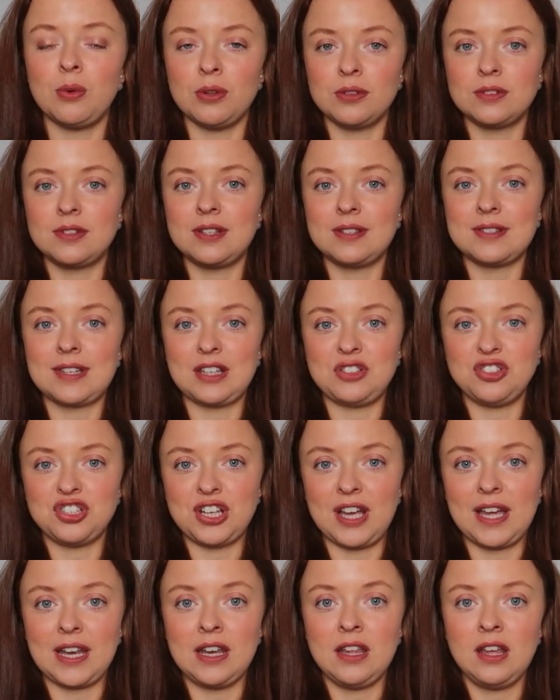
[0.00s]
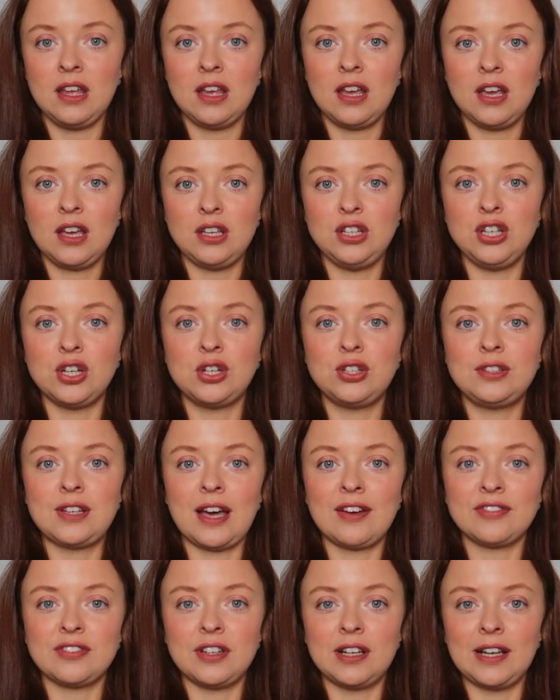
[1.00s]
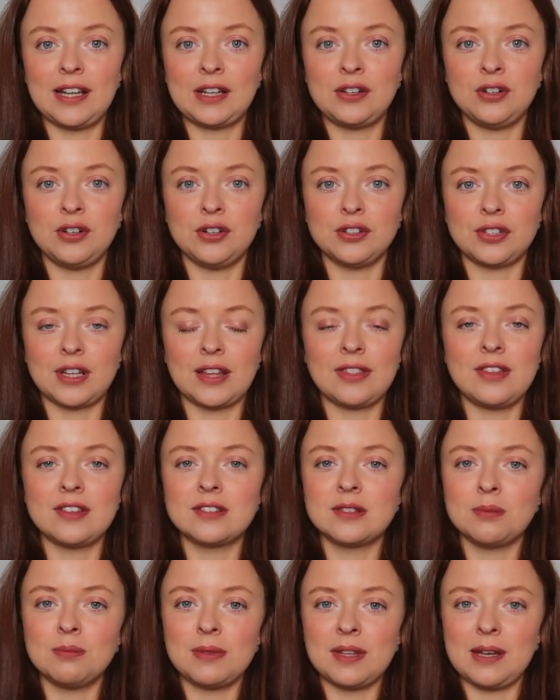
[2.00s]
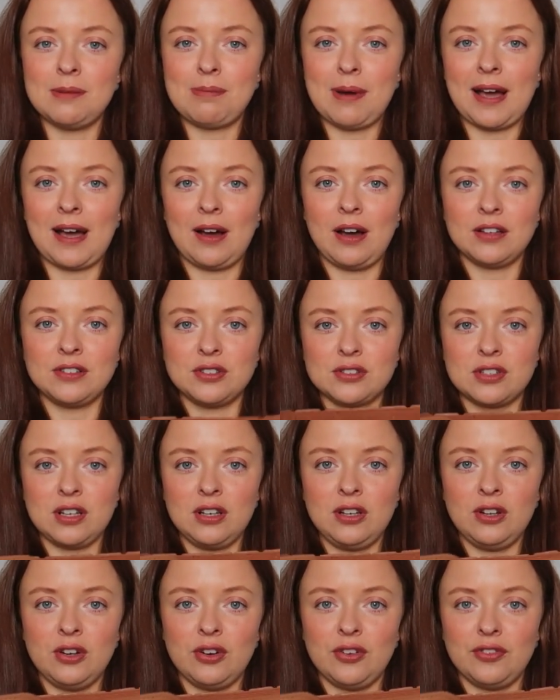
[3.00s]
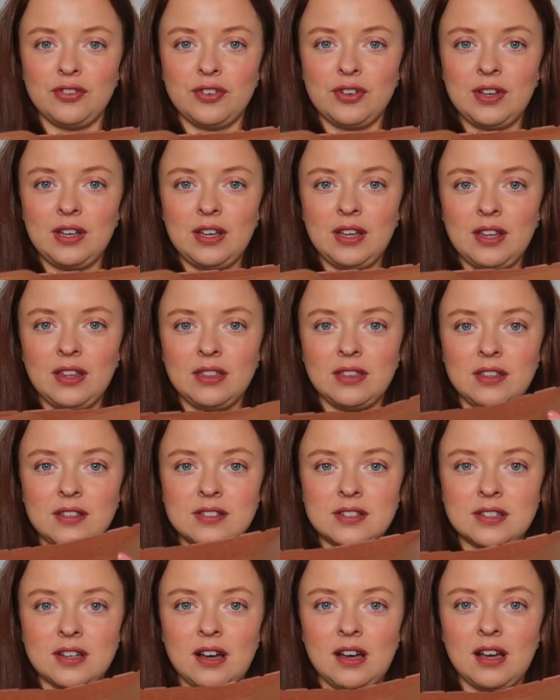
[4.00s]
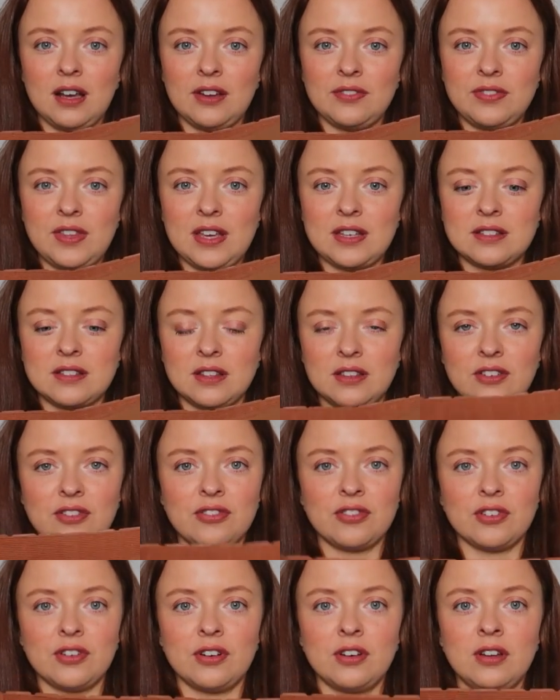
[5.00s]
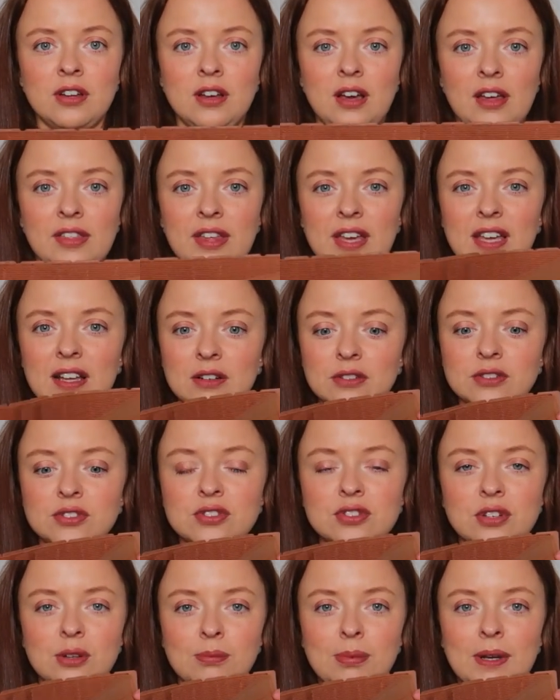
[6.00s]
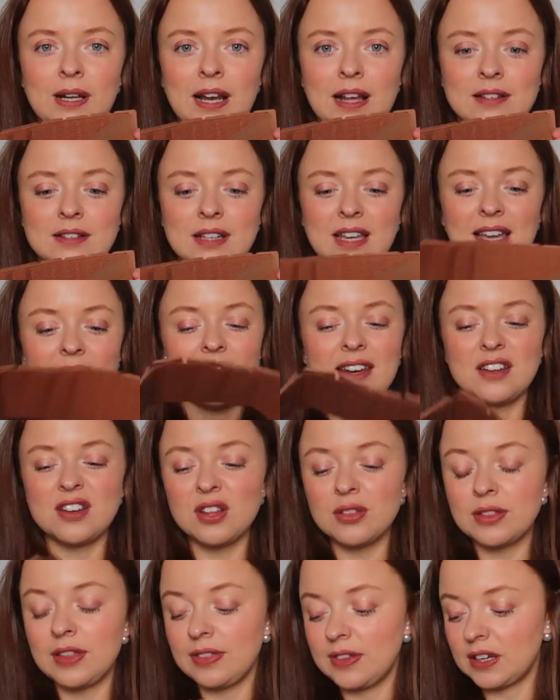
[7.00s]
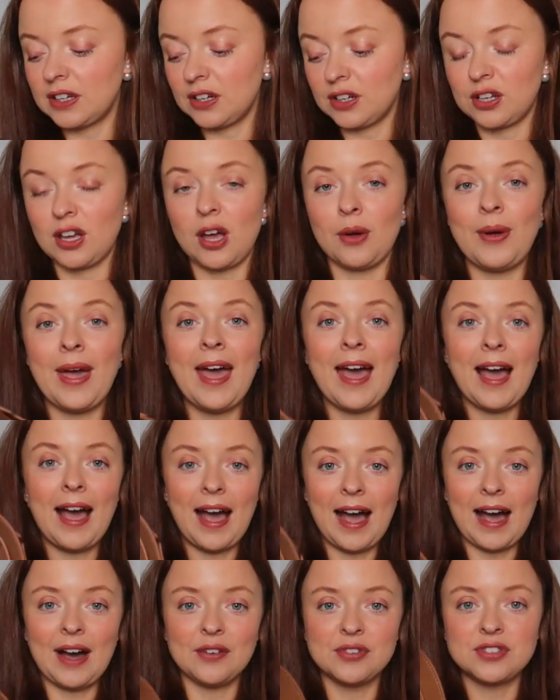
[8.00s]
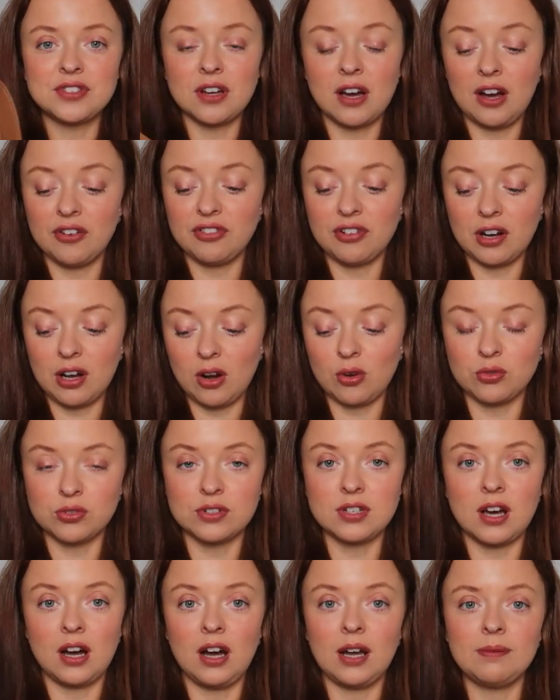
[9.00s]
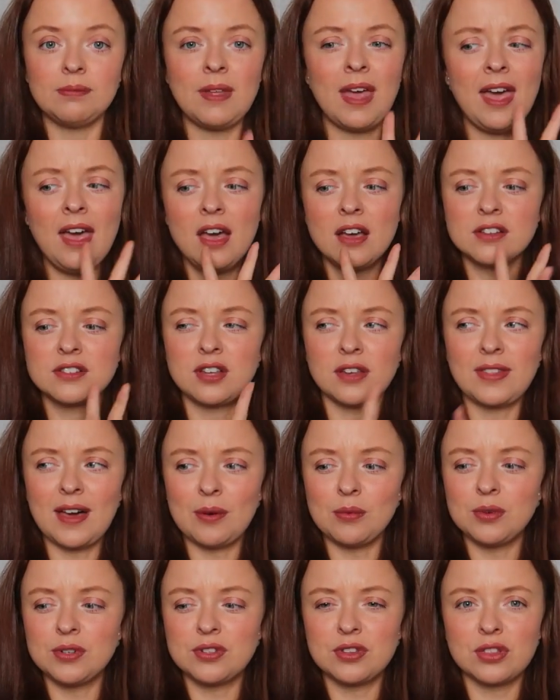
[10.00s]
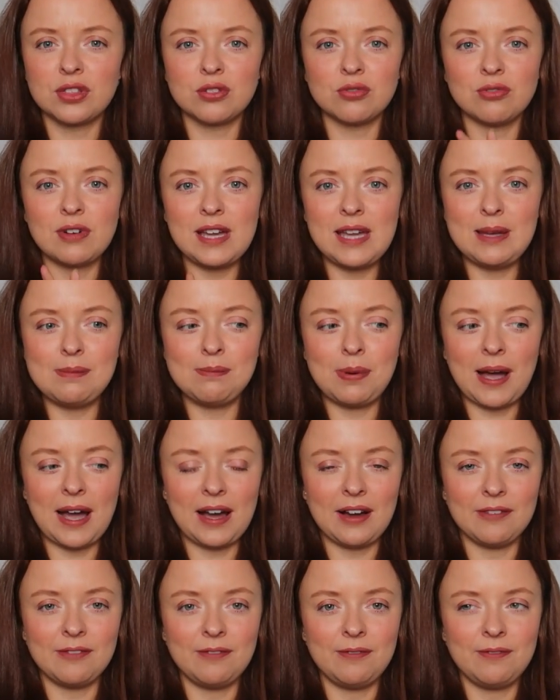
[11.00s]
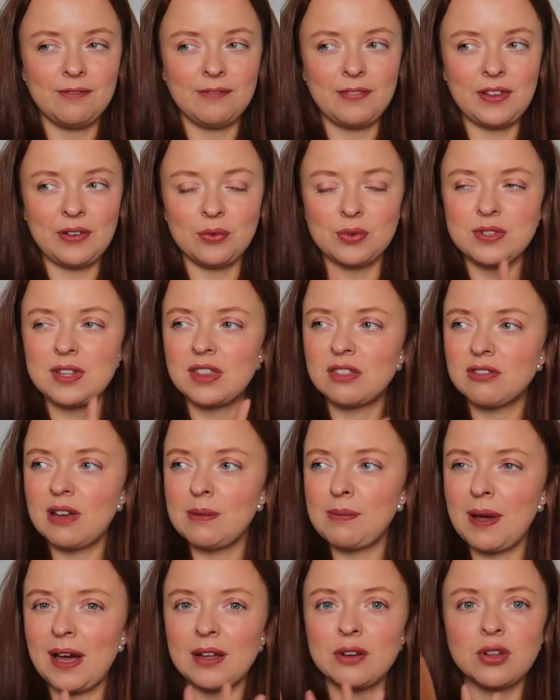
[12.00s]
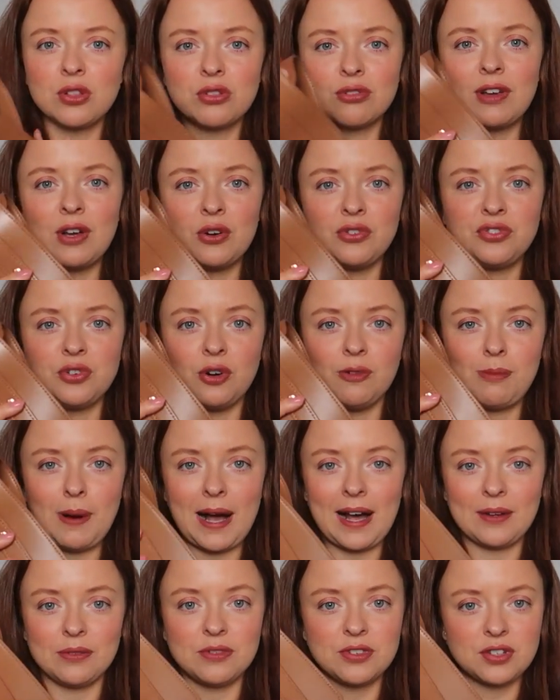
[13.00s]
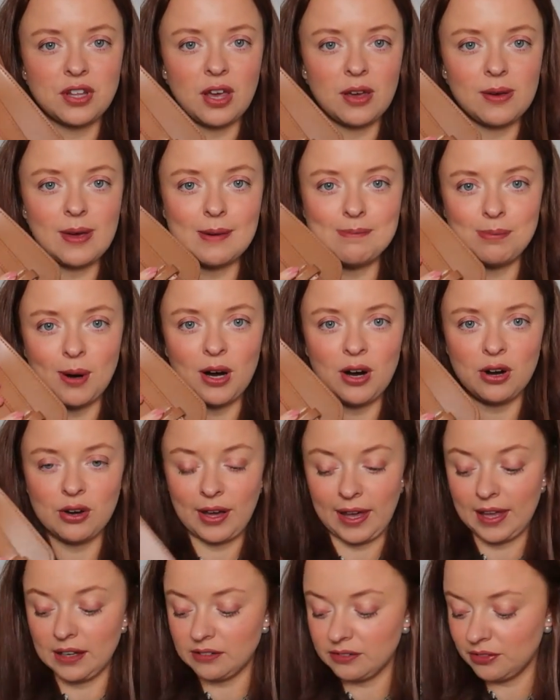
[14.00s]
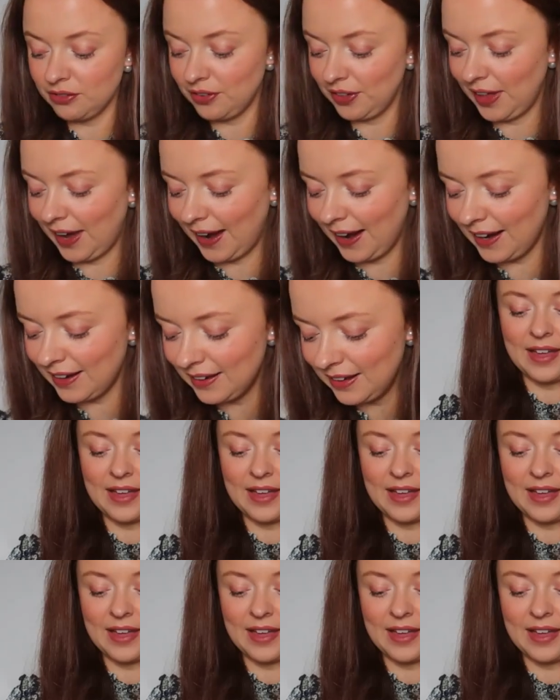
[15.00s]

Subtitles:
want to cinch in, you definitely could. And there's something about, I just love the style of this at the front. I think it looks super classy, and I don't think they're going to go out of style for a long time. So that was £3, was it £3? £3 or £4, so a bargain for that.